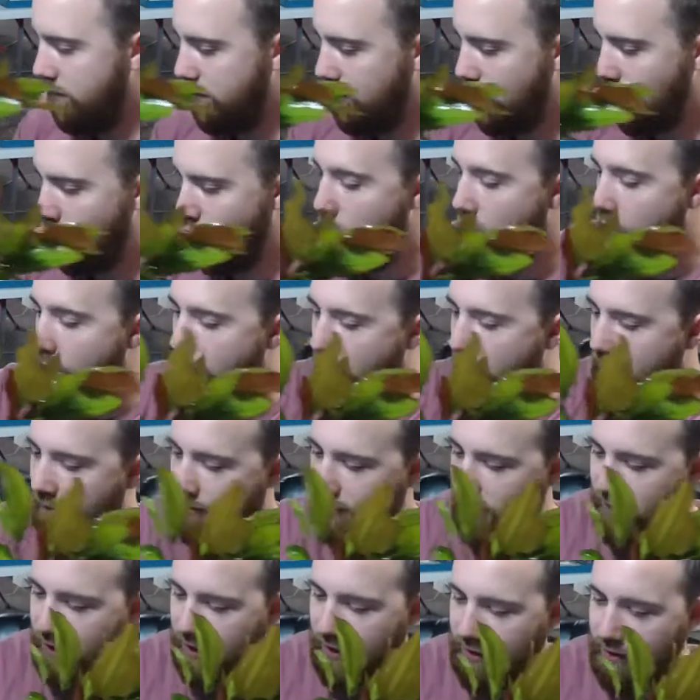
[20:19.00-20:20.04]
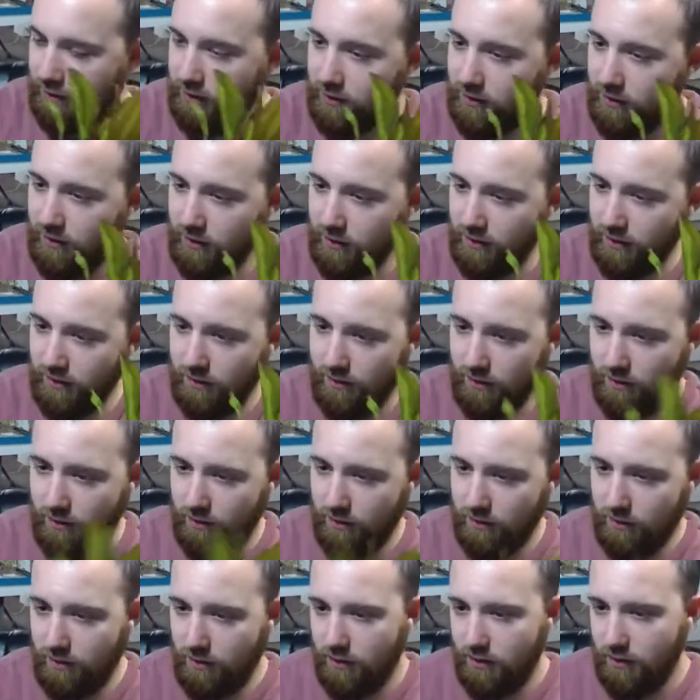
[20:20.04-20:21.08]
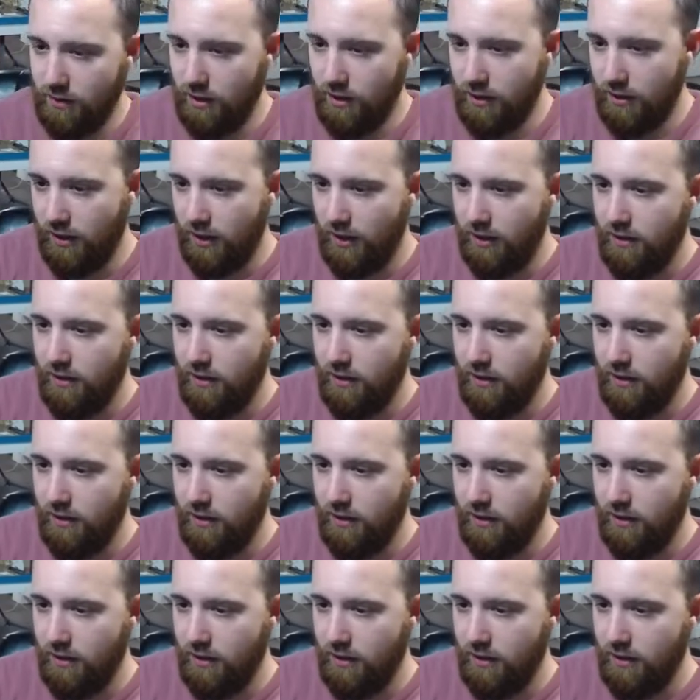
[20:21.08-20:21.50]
You know where everything is? Yeah. Okay.